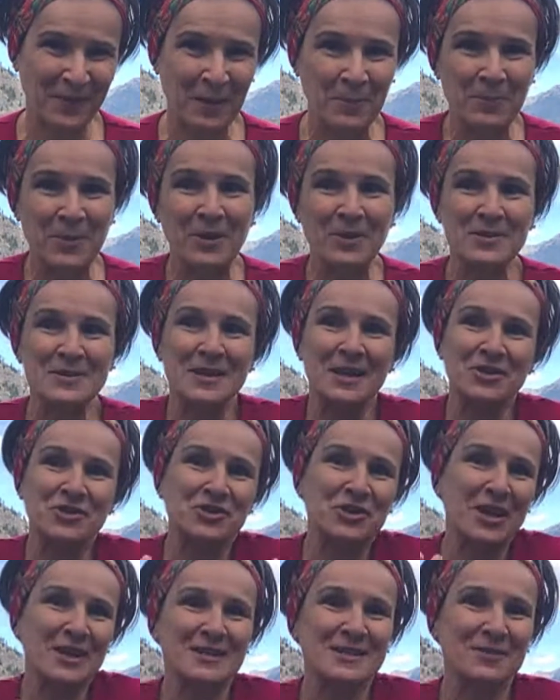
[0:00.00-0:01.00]
because I
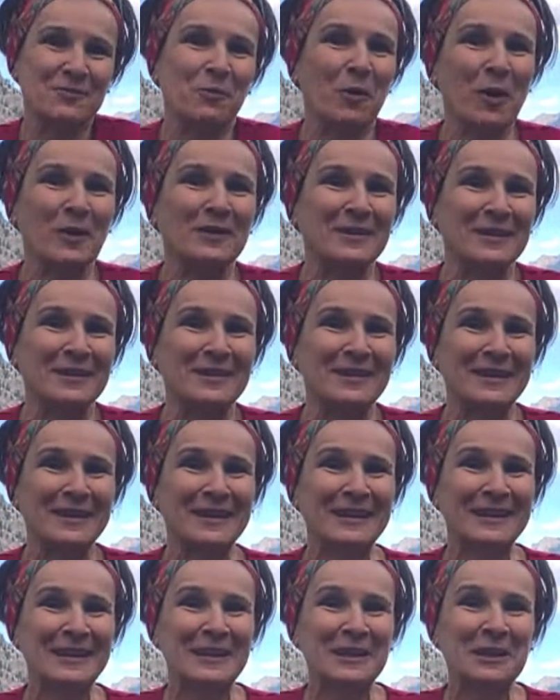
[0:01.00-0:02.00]
just wanted,
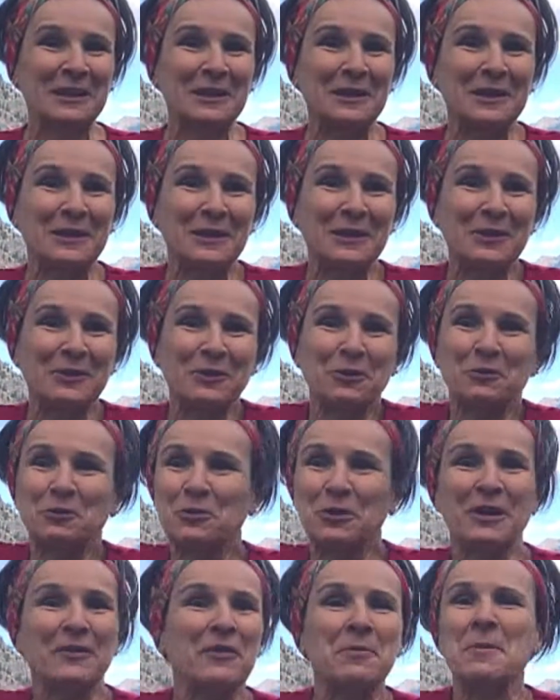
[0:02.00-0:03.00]
to
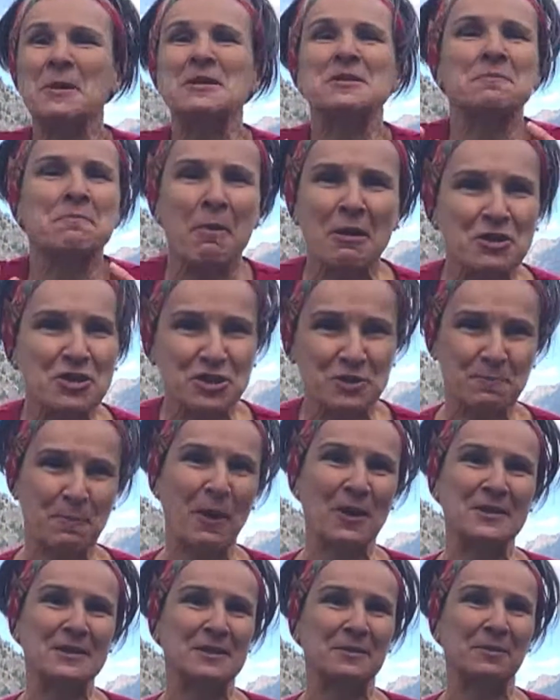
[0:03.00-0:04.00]
give him as much as
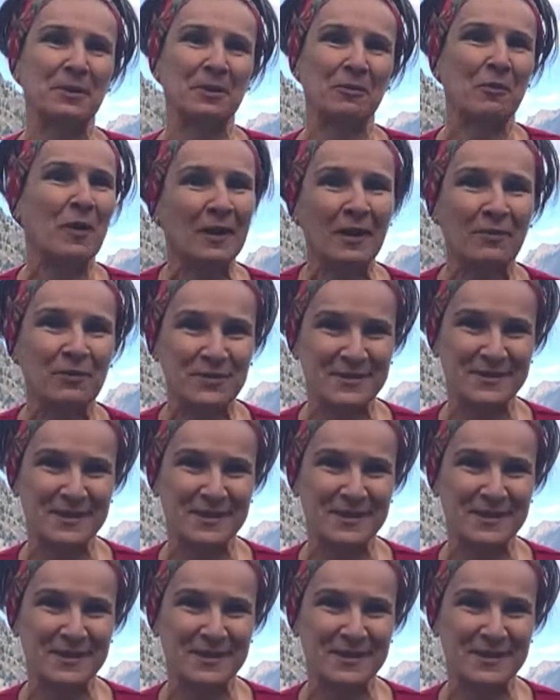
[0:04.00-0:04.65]
possible when I was